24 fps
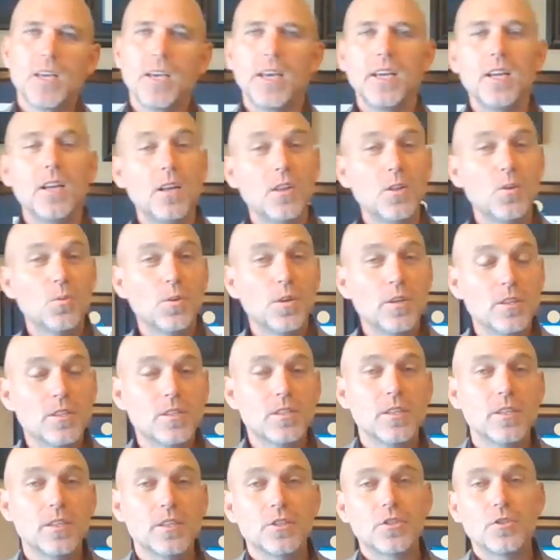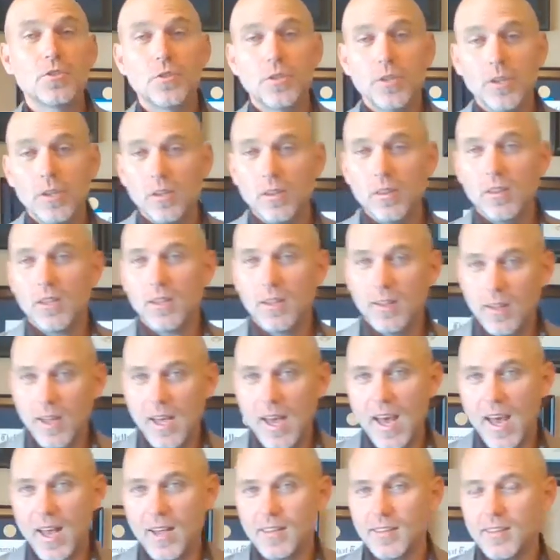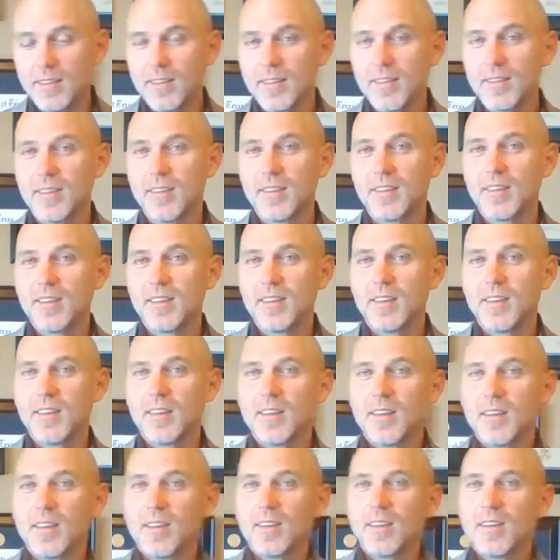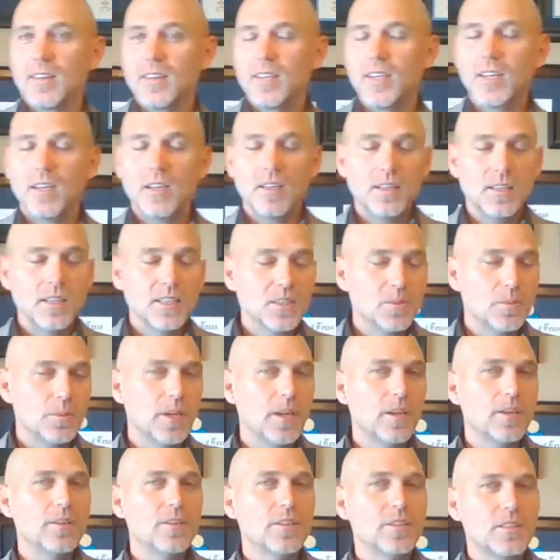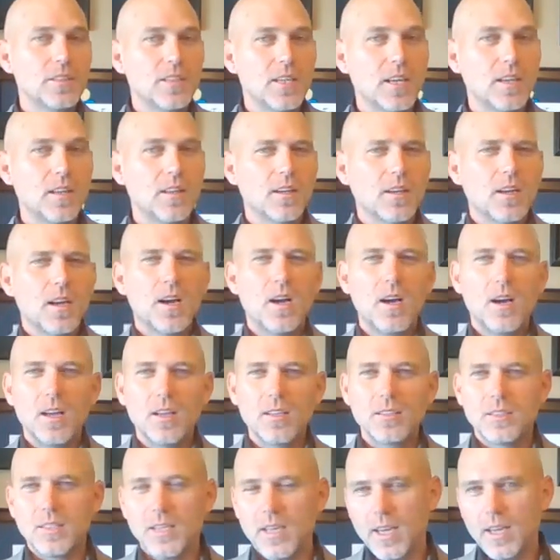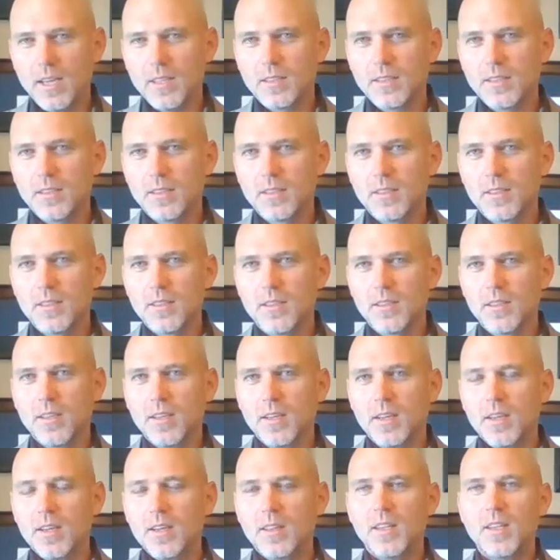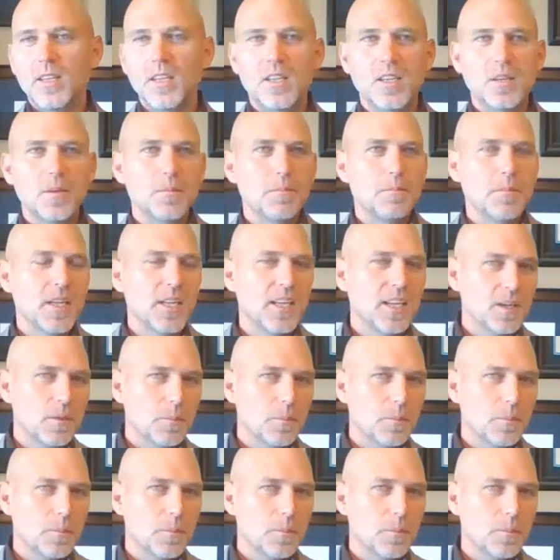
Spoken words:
In other words, there's truth in that. Yet unless we understand the context, the many